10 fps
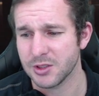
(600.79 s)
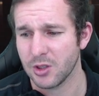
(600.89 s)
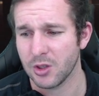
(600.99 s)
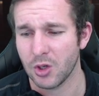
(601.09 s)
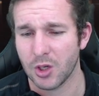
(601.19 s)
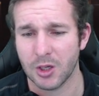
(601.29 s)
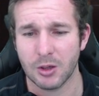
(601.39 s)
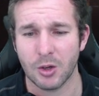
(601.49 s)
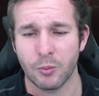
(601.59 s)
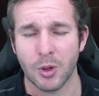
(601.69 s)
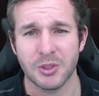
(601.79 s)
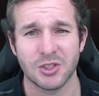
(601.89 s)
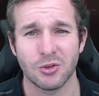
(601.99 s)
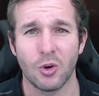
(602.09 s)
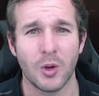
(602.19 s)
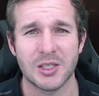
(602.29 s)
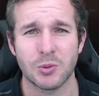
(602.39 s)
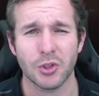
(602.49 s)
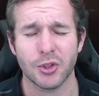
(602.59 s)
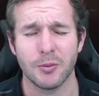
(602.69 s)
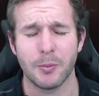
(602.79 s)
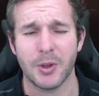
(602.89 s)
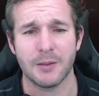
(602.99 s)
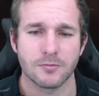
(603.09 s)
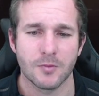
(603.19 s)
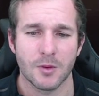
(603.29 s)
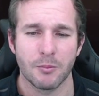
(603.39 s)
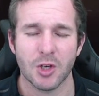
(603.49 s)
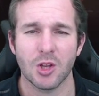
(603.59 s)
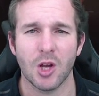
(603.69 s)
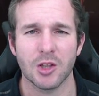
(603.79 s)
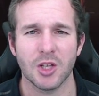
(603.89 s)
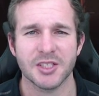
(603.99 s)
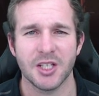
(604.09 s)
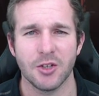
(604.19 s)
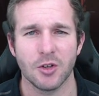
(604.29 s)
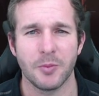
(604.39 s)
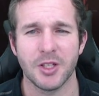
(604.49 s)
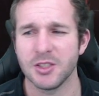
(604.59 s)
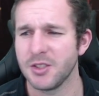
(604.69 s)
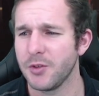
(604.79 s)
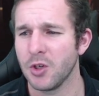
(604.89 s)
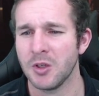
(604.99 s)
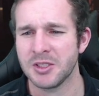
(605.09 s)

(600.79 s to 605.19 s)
I'll probably still always watch them, but I'd like to hear your opinions if you guys